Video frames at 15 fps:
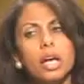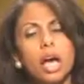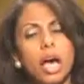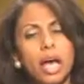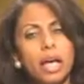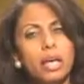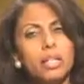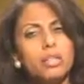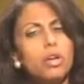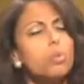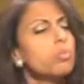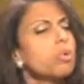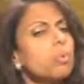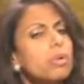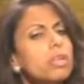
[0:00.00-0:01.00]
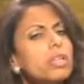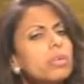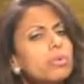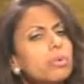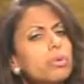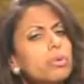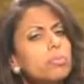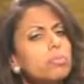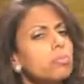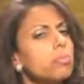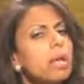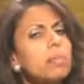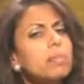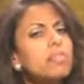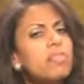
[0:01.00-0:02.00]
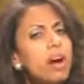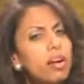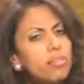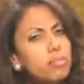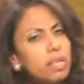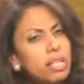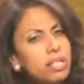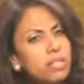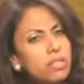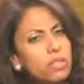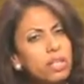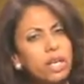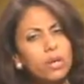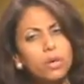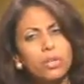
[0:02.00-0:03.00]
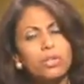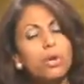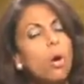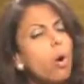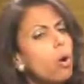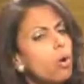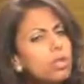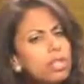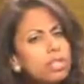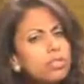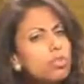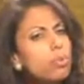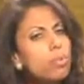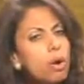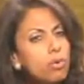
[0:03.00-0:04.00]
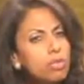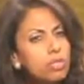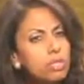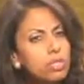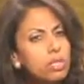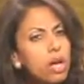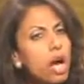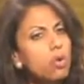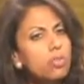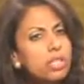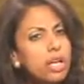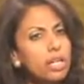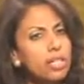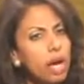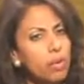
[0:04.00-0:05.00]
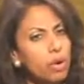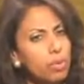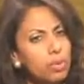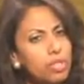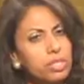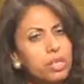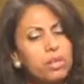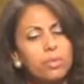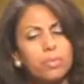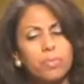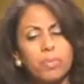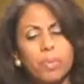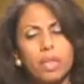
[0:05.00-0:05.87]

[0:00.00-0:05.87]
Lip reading: And we were in the room maybe 5 minutes, and I heard all this commotion outside our window.